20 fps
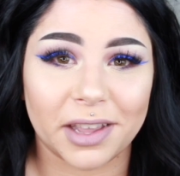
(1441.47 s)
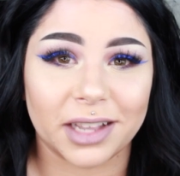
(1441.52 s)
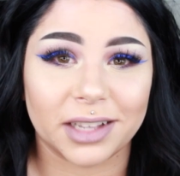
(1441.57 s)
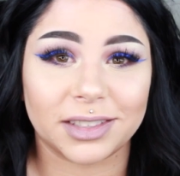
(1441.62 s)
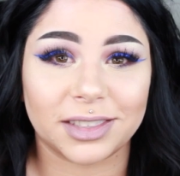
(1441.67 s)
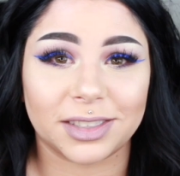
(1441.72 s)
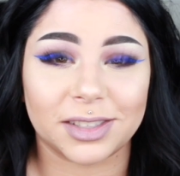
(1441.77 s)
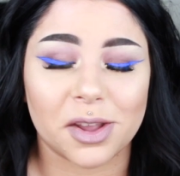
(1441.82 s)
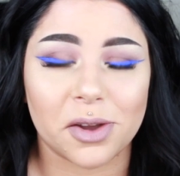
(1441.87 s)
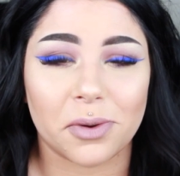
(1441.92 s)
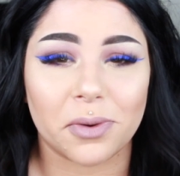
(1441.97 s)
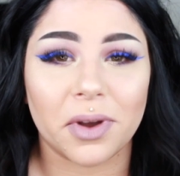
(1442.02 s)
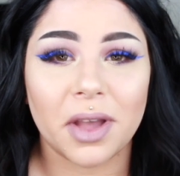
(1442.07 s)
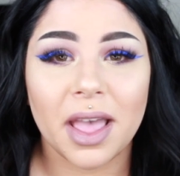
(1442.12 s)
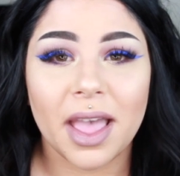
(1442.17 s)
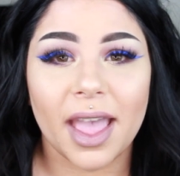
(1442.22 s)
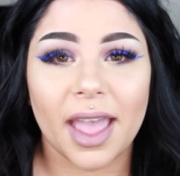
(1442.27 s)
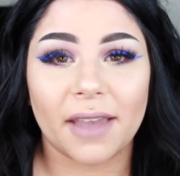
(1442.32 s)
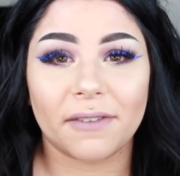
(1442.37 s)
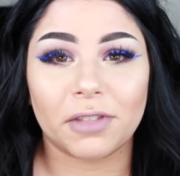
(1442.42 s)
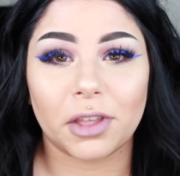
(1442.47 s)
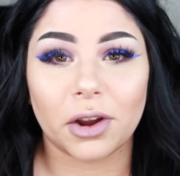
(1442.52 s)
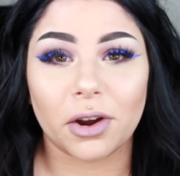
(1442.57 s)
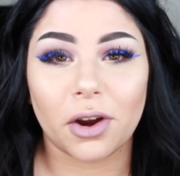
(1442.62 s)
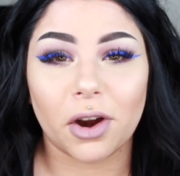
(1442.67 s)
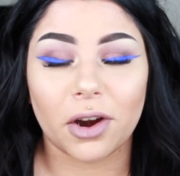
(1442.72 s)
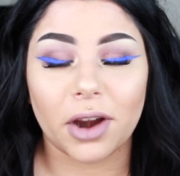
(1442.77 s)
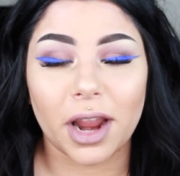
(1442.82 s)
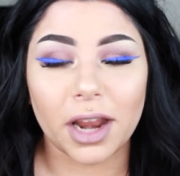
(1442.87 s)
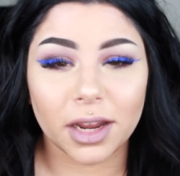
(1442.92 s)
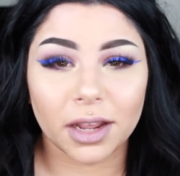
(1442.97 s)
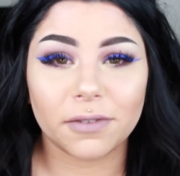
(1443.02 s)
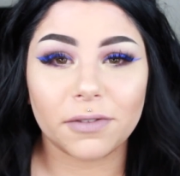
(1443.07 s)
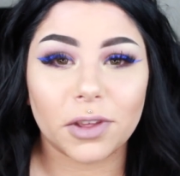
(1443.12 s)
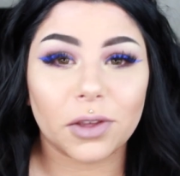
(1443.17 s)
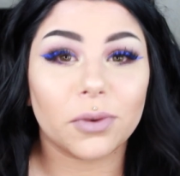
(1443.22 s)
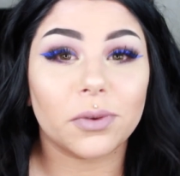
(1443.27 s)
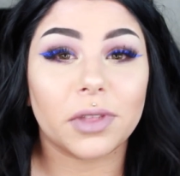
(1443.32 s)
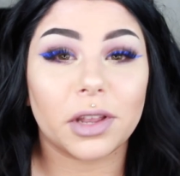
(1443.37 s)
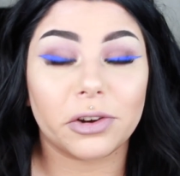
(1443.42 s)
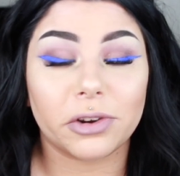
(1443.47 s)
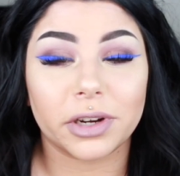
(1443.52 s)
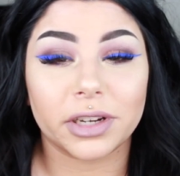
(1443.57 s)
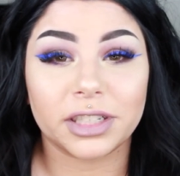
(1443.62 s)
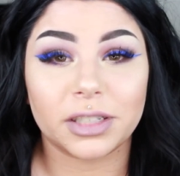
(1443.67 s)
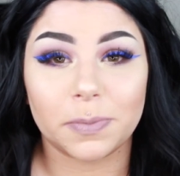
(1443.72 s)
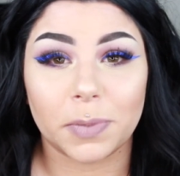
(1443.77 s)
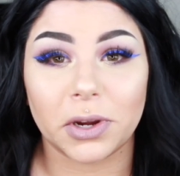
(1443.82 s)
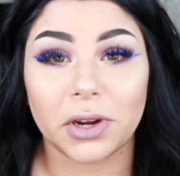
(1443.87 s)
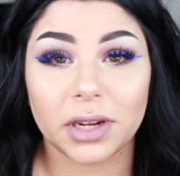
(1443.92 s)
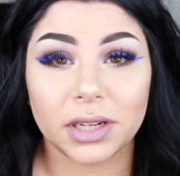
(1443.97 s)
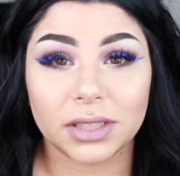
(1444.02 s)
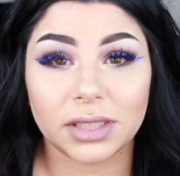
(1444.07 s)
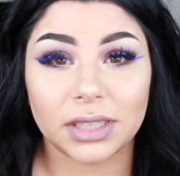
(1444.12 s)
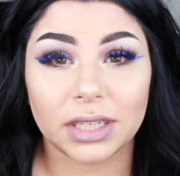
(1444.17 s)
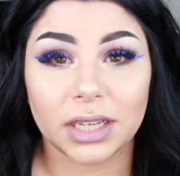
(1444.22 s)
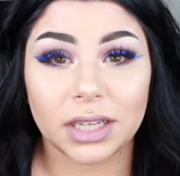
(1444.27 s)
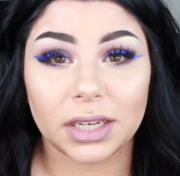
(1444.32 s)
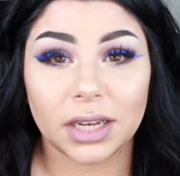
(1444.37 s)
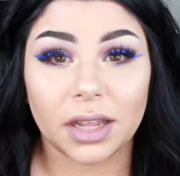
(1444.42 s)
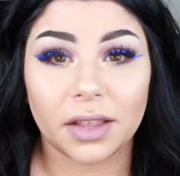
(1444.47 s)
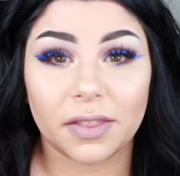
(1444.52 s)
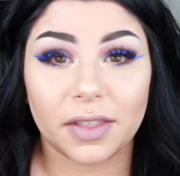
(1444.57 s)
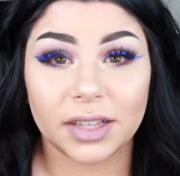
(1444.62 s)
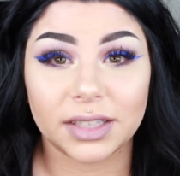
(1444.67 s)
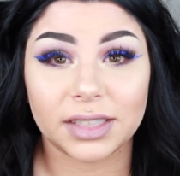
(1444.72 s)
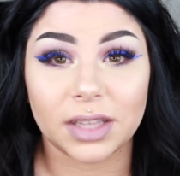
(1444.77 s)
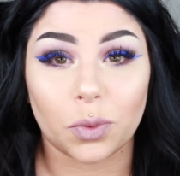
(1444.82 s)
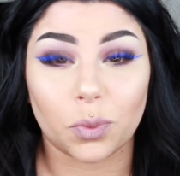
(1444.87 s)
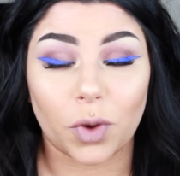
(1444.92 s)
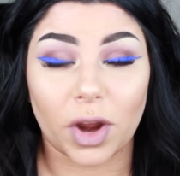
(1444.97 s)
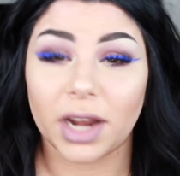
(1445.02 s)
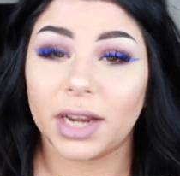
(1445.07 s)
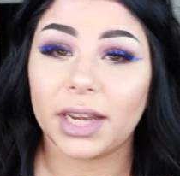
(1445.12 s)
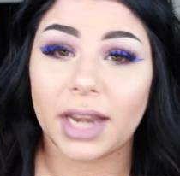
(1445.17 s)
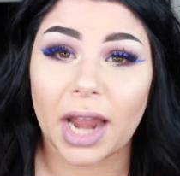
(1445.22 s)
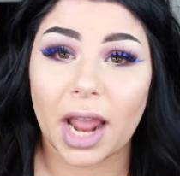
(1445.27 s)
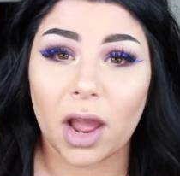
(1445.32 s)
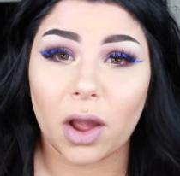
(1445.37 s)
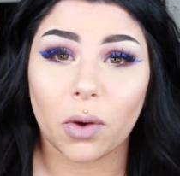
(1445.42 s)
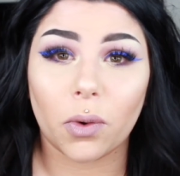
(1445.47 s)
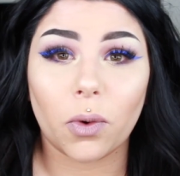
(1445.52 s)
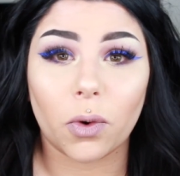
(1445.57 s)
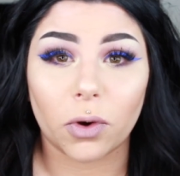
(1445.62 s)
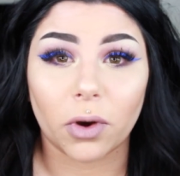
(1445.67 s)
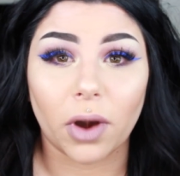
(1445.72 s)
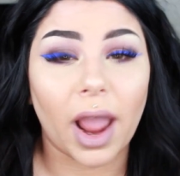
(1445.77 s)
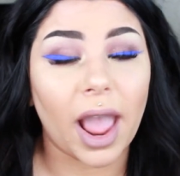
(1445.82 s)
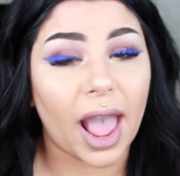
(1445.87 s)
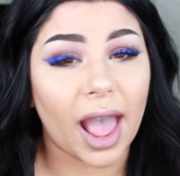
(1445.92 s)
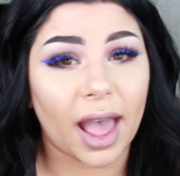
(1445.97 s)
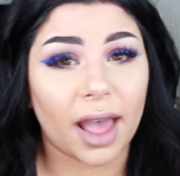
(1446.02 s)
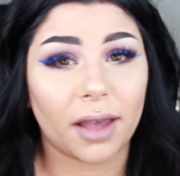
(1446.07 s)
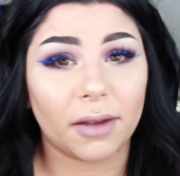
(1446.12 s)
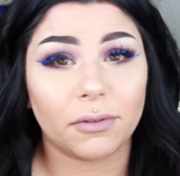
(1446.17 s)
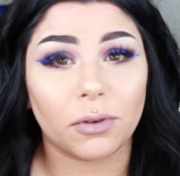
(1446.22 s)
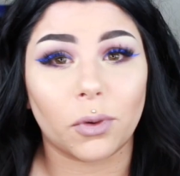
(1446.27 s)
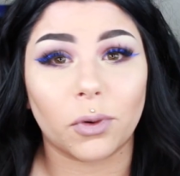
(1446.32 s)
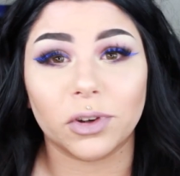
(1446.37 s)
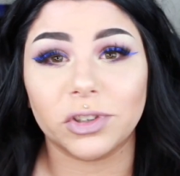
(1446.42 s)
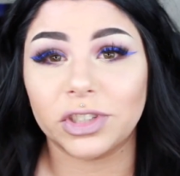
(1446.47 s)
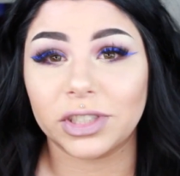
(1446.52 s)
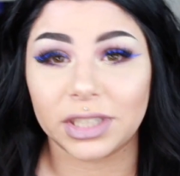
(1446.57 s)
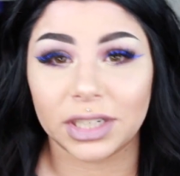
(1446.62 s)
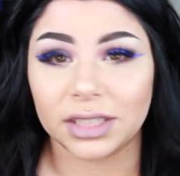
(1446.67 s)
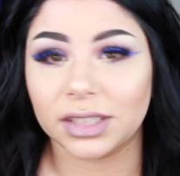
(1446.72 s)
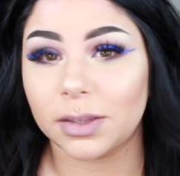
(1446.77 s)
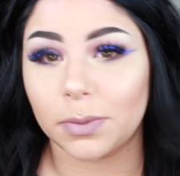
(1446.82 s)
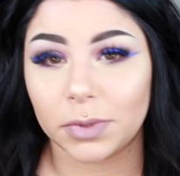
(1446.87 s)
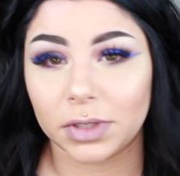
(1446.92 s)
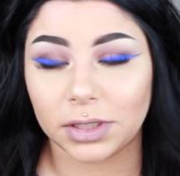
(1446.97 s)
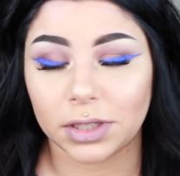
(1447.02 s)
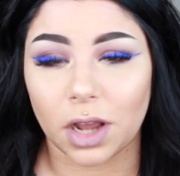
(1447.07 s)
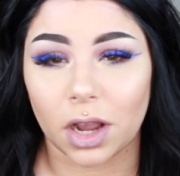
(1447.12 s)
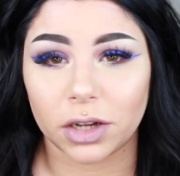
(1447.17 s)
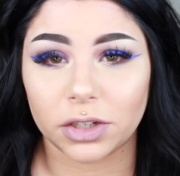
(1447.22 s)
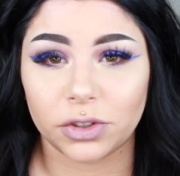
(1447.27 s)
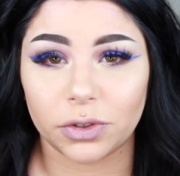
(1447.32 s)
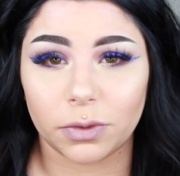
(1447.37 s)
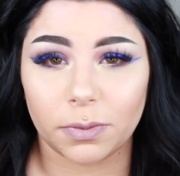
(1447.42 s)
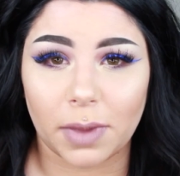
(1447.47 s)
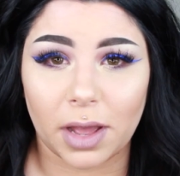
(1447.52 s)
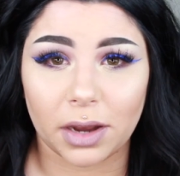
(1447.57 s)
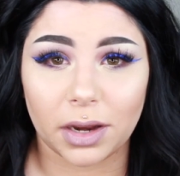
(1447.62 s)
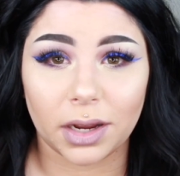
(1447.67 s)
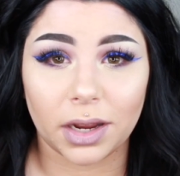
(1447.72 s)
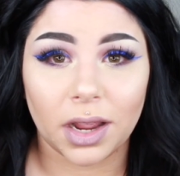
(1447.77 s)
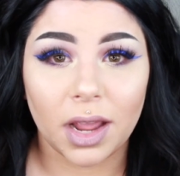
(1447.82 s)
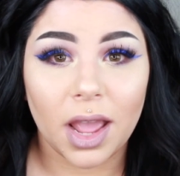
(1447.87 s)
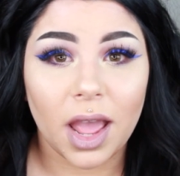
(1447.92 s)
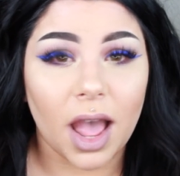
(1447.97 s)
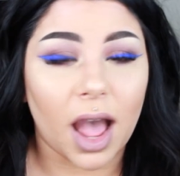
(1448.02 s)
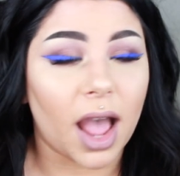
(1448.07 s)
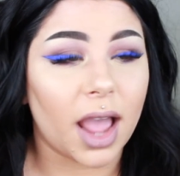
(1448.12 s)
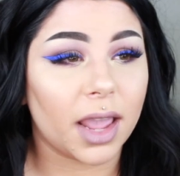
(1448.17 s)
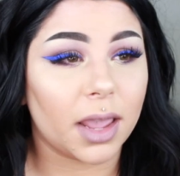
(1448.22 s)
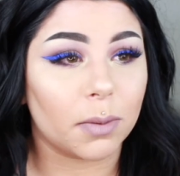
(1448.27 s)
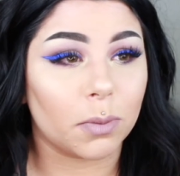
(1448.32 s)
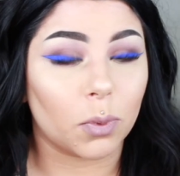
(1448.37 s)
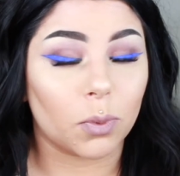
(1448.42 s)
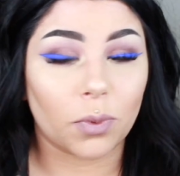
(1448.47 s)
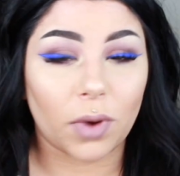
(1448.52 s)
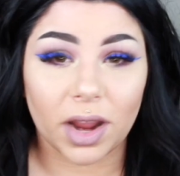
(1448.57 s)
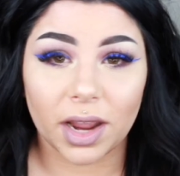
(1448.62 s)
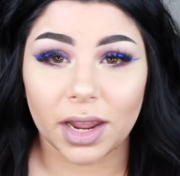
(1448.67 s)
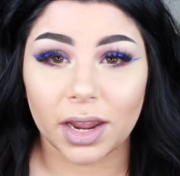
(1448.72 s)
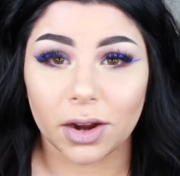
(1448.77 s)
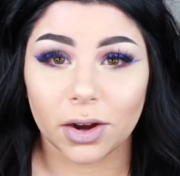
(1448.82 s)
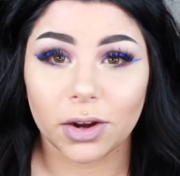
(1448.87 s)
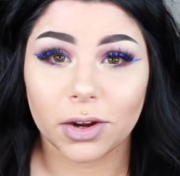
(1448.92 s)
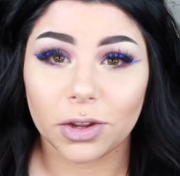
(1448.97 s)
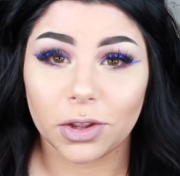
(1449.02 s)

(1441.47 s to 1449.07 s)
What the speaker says: is. So if there are any of you that are experiencing this right now or just need someone to talk to about it, I am right here.